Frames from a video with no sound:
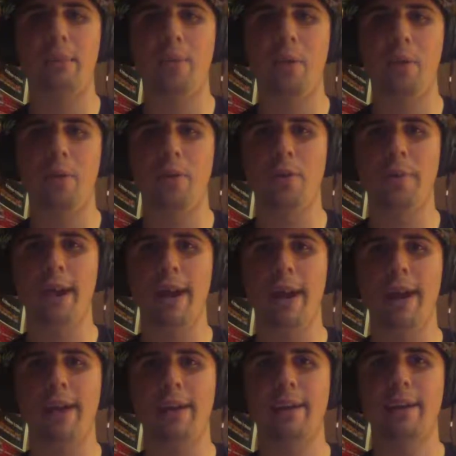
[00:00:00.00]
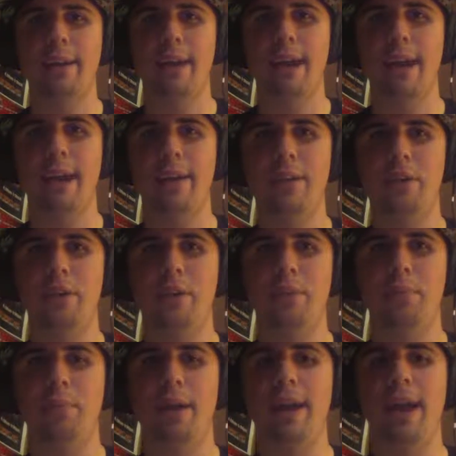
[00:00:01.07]
quarterback, and you're
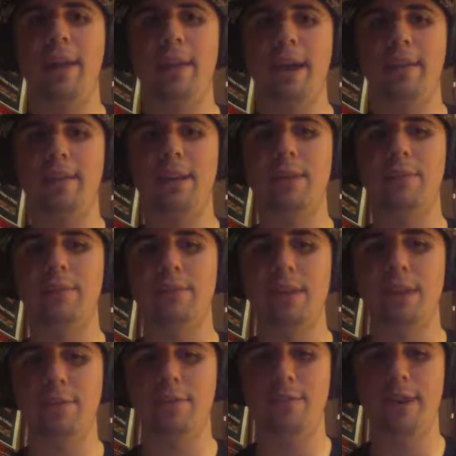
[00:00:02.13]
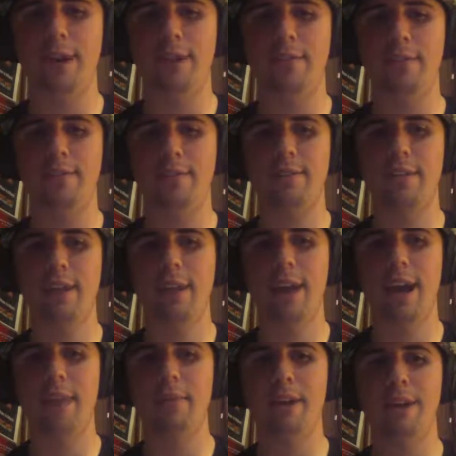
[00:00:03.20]
playing on that team's defense,
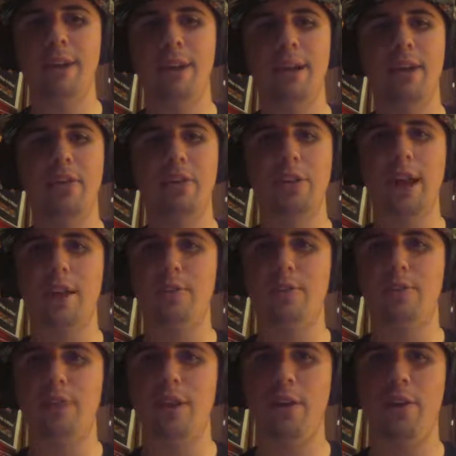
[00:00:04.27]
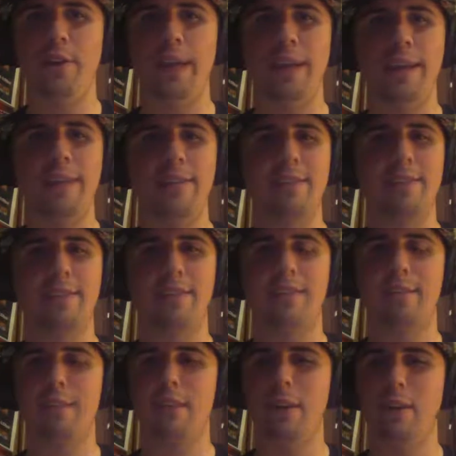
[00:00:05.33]
I mean, do you guys feel that
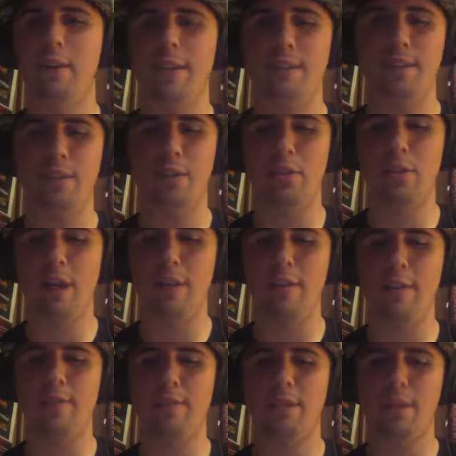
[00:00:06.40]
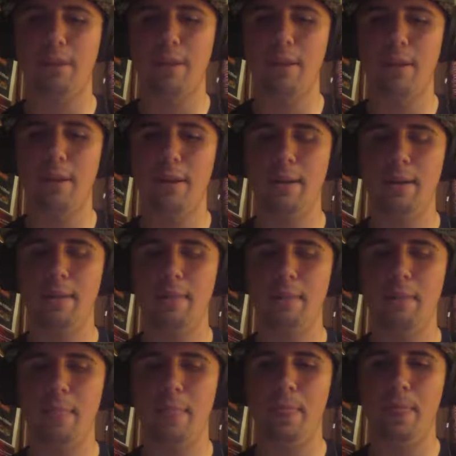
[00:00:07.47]
it's, you guys have to
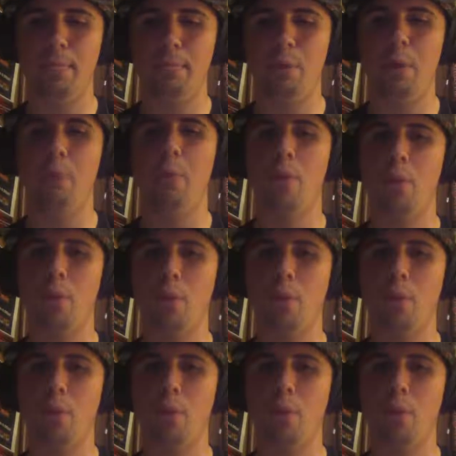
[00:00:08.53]
put more,